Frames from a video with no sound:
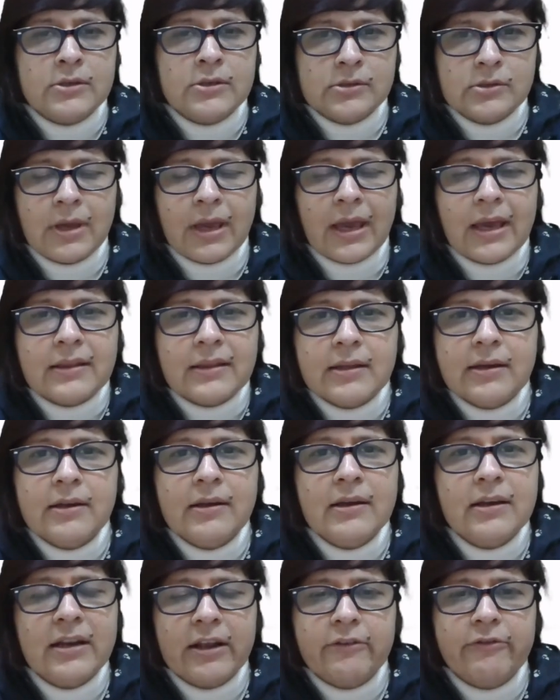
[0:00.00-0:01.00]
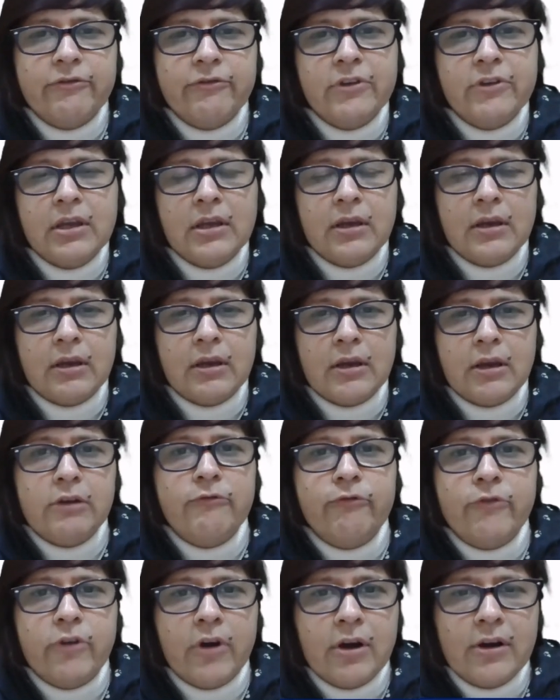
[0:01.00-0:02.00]
So ethnography
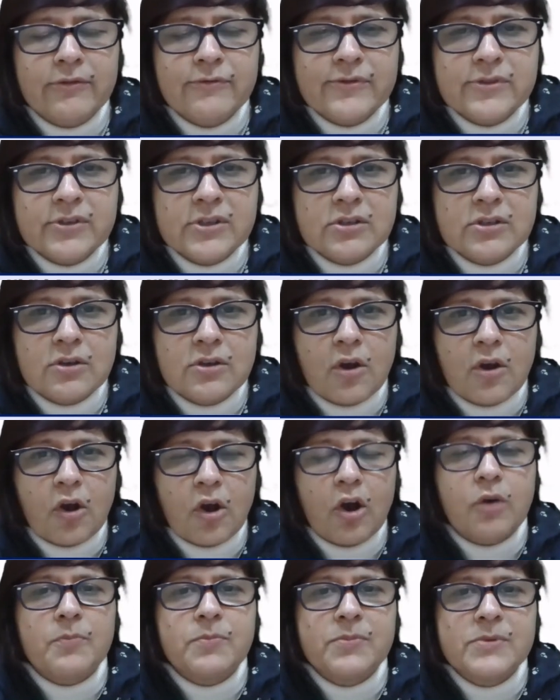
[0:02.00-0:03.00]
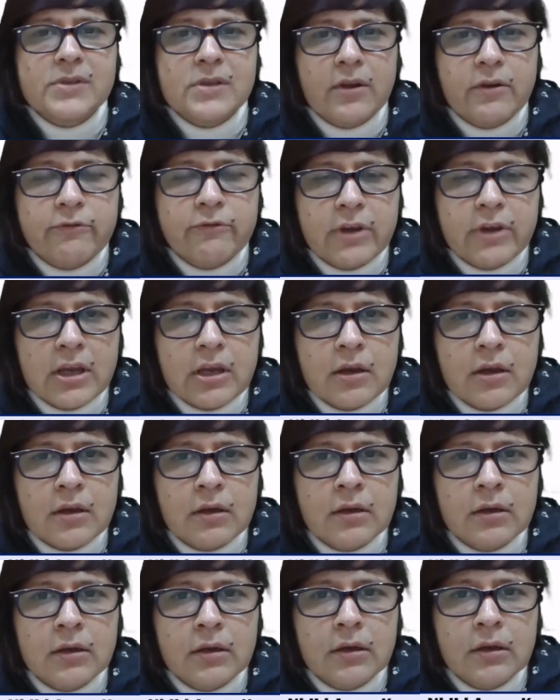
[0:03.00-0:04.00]
involves
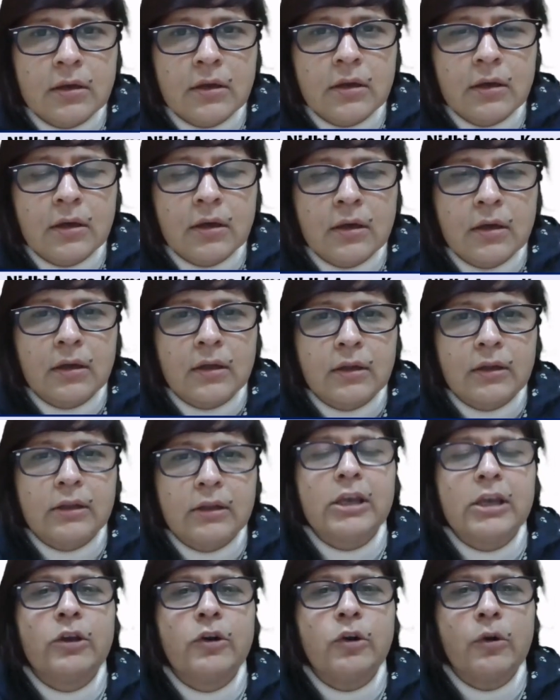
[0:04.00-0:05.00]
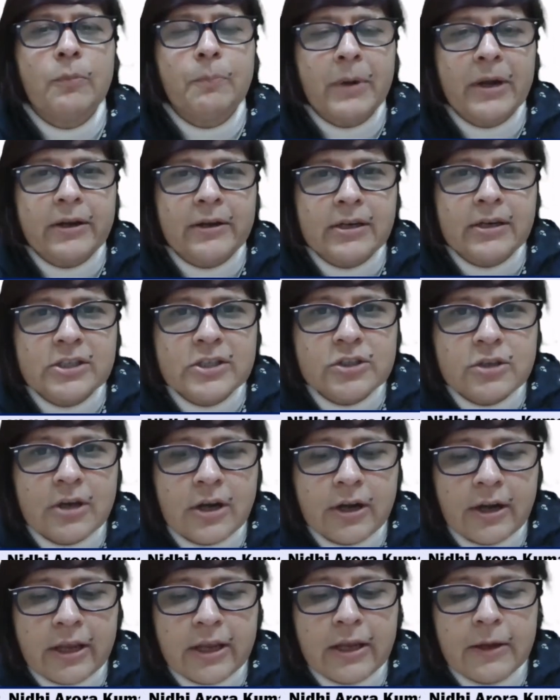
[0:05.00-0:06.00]
observing the group under
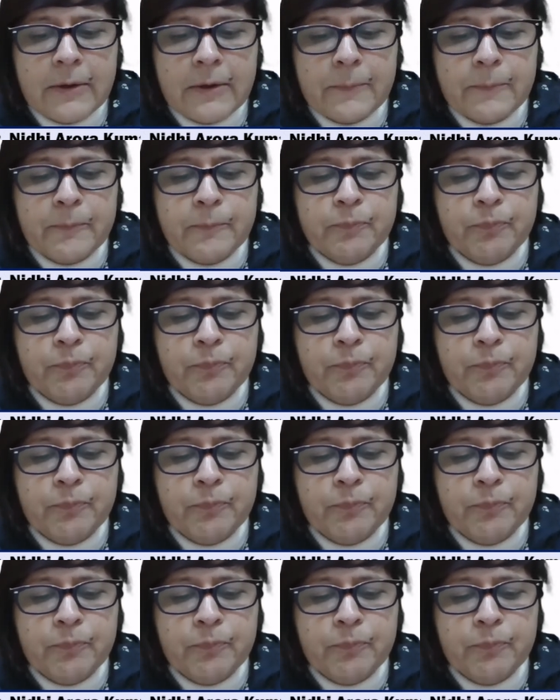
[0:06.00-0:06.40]
study,